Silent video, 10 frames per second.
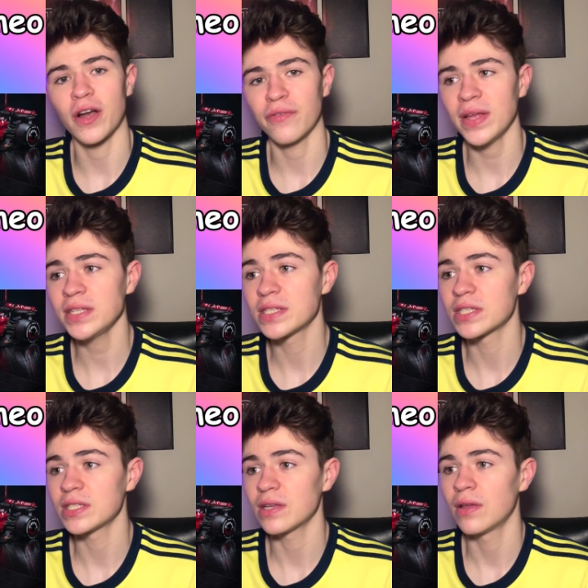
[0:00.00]

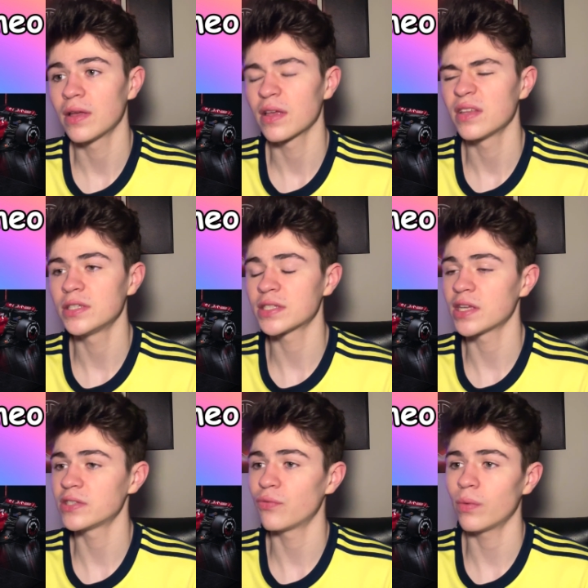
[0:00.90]
vents, just
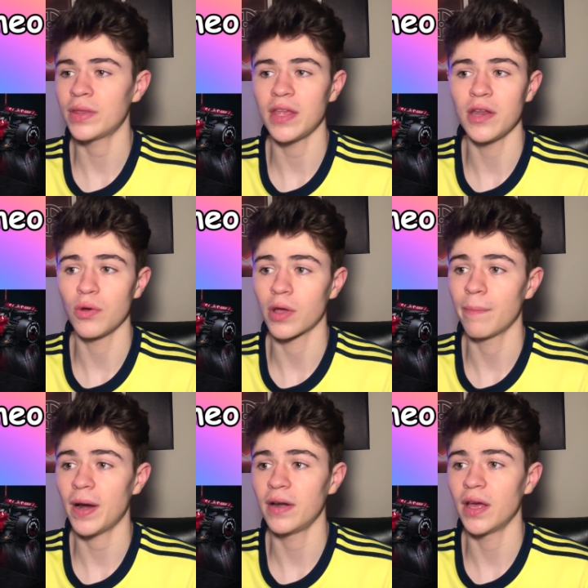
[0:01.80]
because of what they do
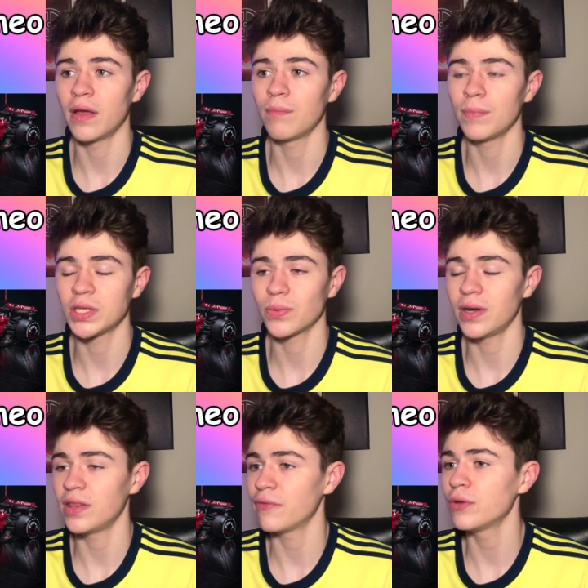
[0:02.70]
compared to this one
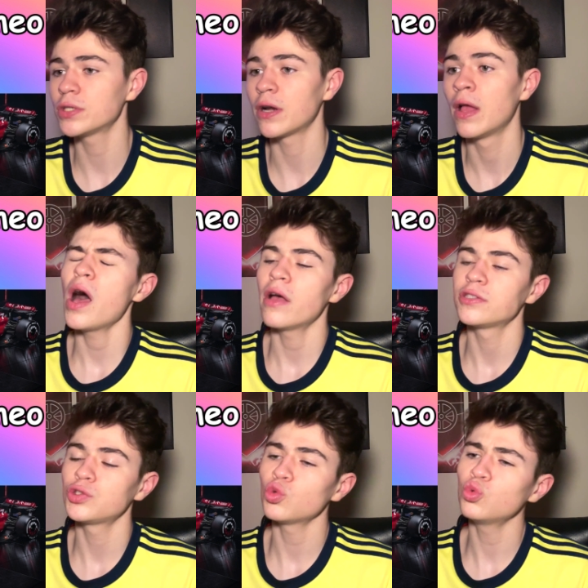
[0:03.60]
in the future.
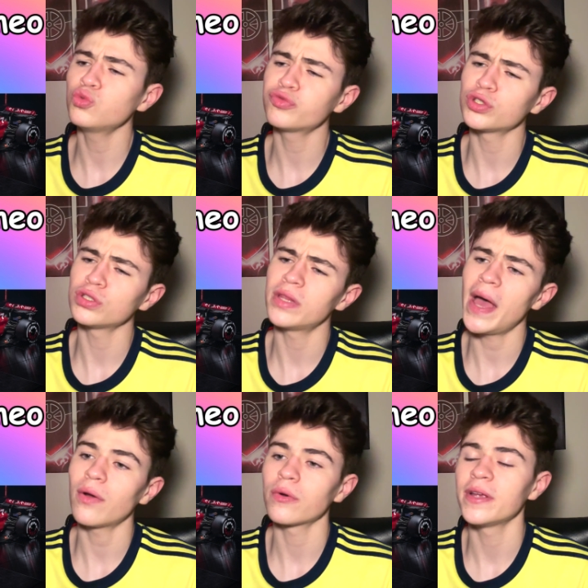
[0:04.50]
So for
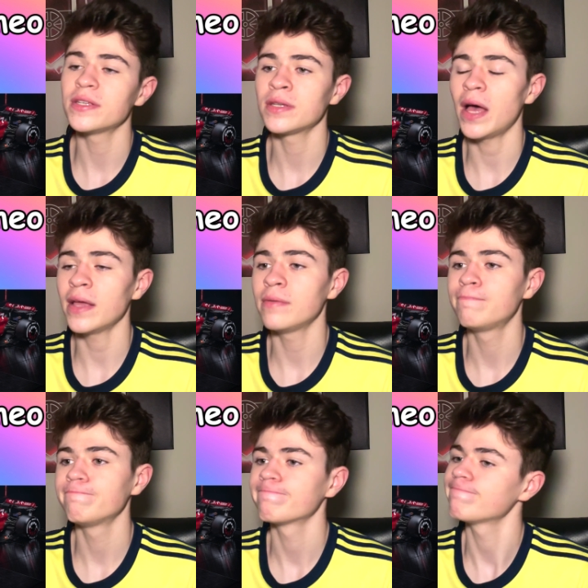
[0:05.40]
that reason, I'd
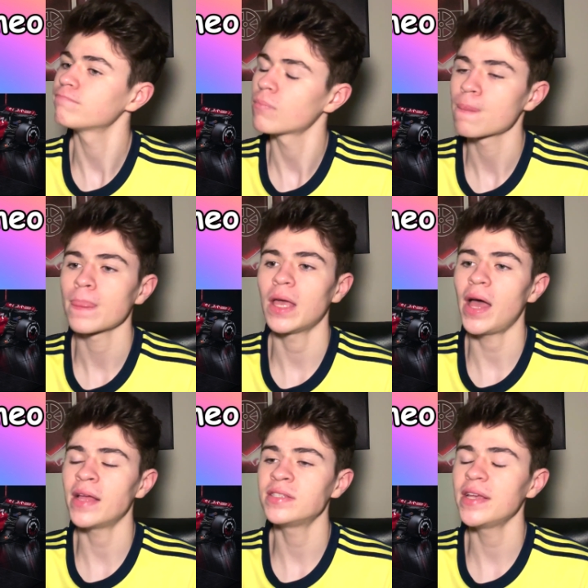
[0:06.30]

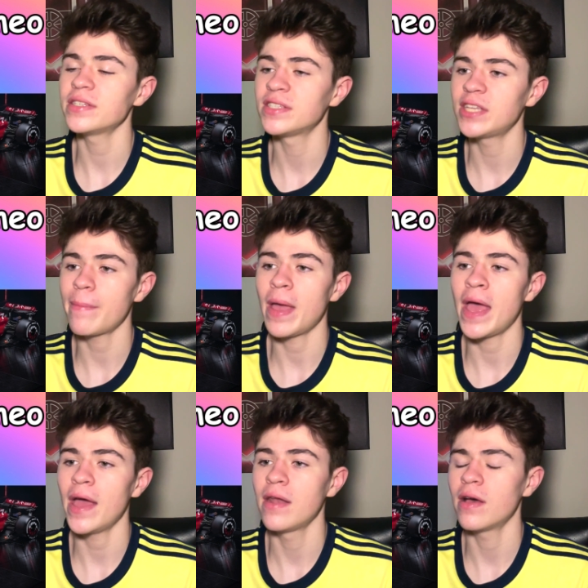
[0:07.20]
say it's a step
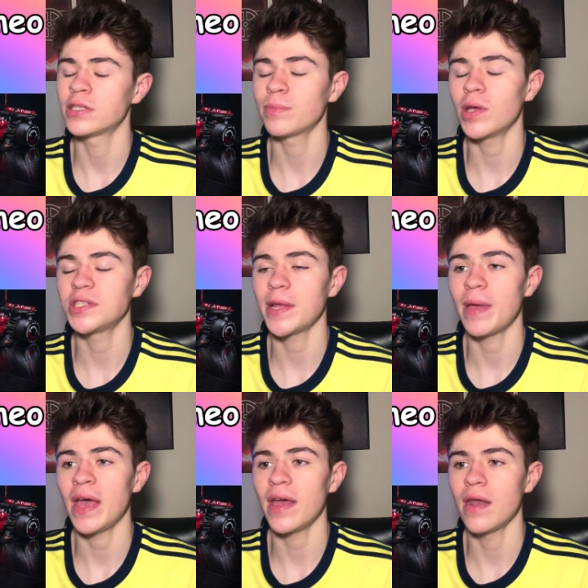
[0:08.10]
ahead, a small step
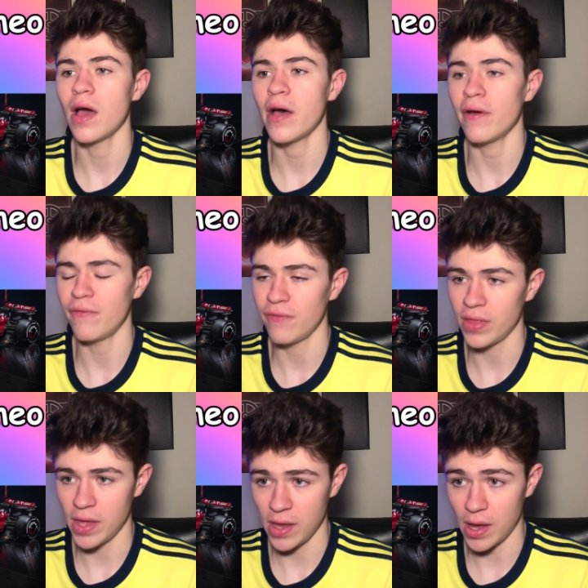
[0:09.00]
ahead of
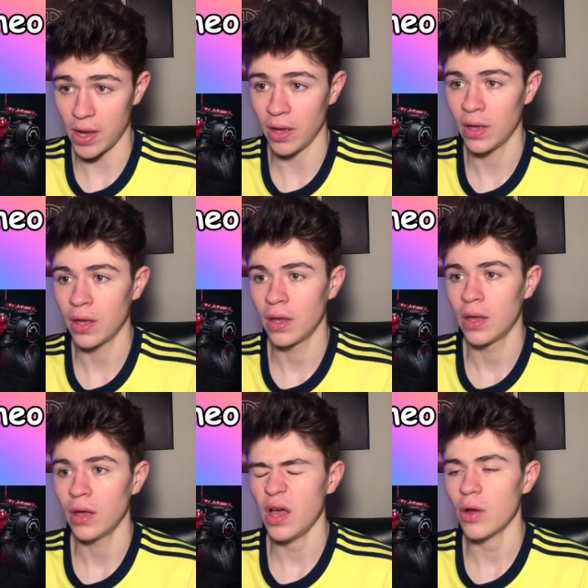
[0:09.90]
the
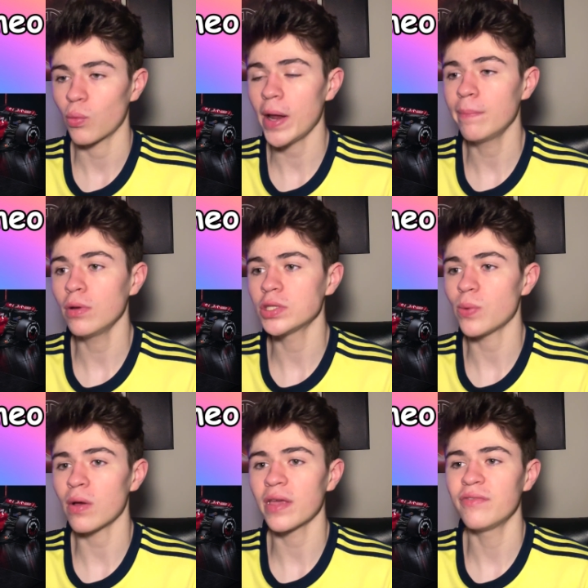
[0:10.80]
Red Bull, so
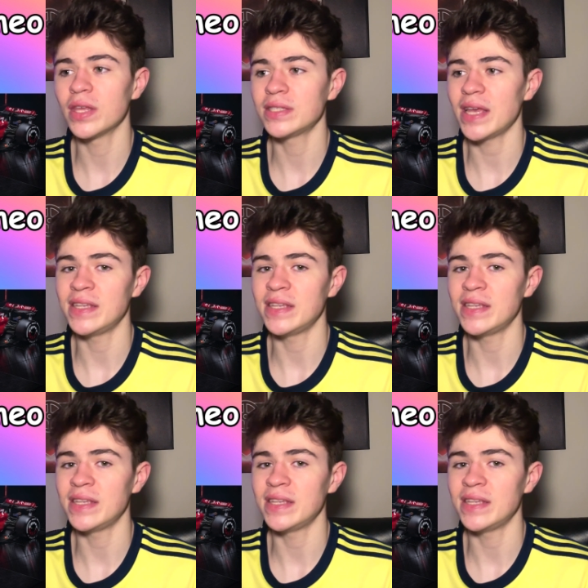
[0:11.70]
I'll give this a